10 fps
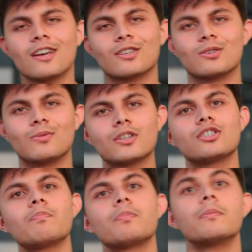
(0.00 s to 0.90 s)
So what's
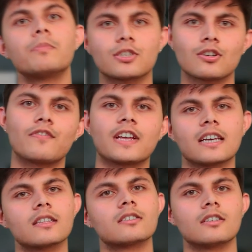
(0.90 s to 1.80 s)
your purpose of
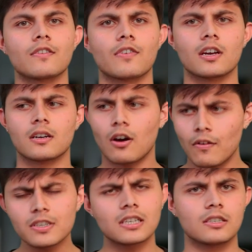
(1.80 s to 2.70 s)
taking the certificate?
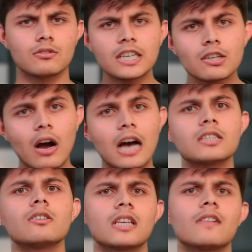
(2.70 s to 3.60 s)
Obviously, you need to
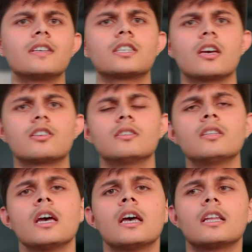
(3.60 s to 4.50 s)
ask yourself this
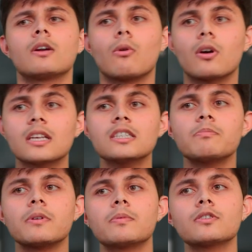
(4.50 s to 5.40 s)
question, that what is the
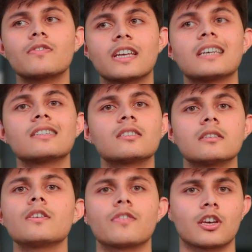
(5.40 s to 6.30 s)
purpose of taking this
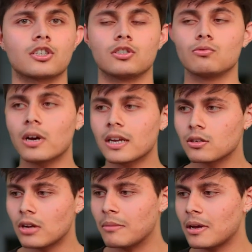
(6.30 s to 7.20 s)
certification?
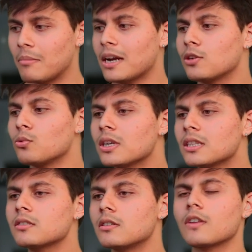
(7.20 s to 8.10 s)
Am I doing
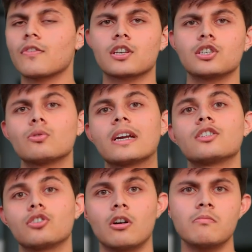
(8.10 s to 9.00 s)
this certification to get a
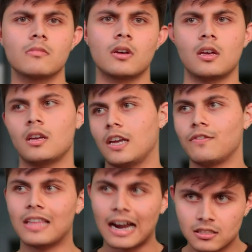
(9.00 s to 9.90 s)
job?
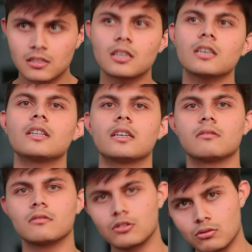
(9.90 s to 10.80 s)
If that's the thing,
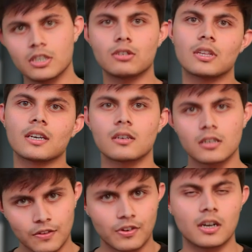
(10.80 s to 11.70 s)
then you need to think
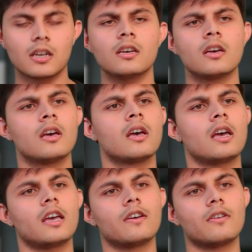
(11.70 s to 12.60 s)
differently.
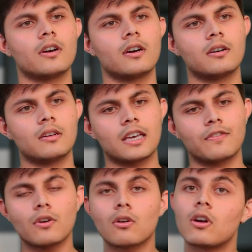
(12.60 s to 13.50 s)
If
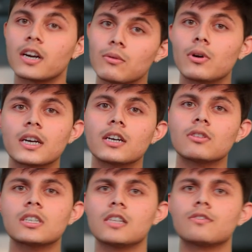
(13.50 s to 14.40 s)
you're already working into
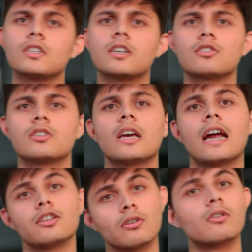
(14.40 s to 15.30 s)
the Salesforce industry
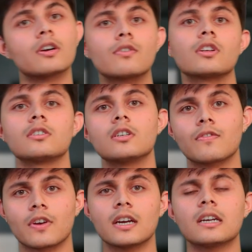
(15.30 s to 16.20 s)
and you're going for a
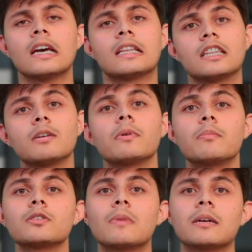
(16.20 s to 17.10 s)
certificate, then the
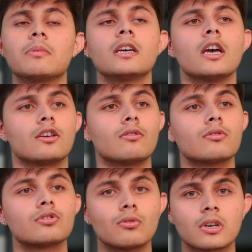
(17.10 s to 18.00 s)
purpose might be you want
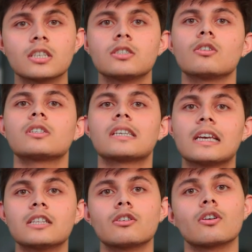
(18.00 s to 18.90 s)
to showcase your
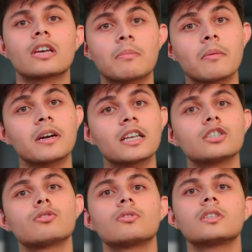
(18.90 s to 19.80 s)
skills or your capabilities
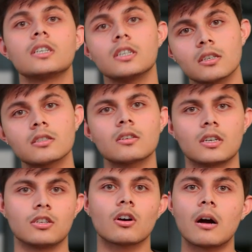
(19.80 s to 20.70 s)
to the seniors
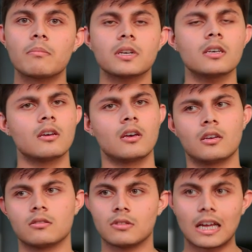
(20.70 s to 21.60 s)
in your company.
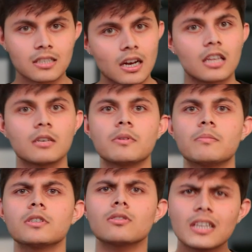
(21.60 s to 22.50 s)
So that's another
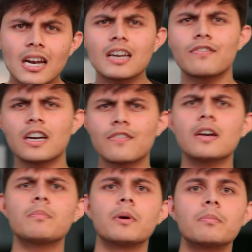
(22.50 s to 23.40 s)
purpose. So there are different
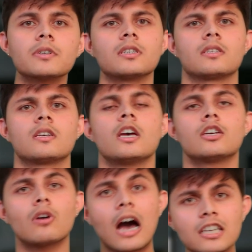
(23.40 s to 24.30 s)
purposes.
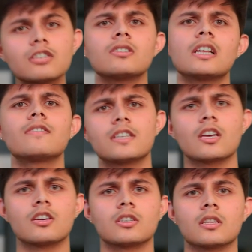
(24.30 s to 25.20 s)
So ask yourself this
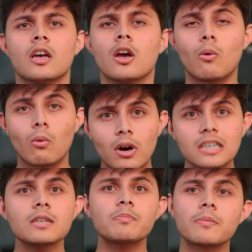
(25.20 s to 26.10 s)
question. What
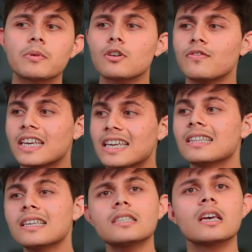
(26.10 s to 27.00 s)
is the purpose of taking
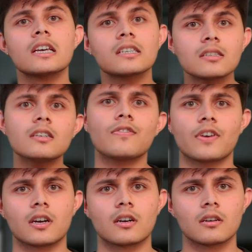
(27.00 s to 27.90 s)
this
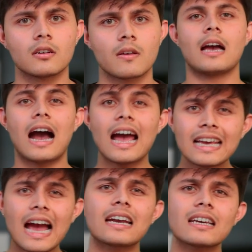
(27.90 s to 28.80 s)
certificate? I
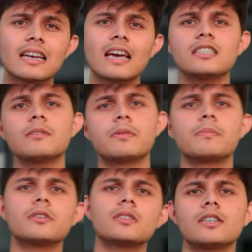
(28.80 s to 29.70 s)
categorize the
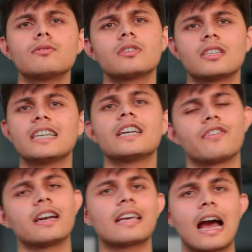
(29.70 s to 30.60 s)
purpose into three
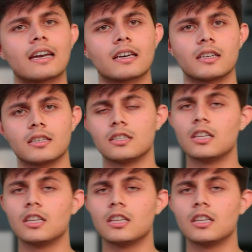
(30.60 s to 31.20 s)
different categories.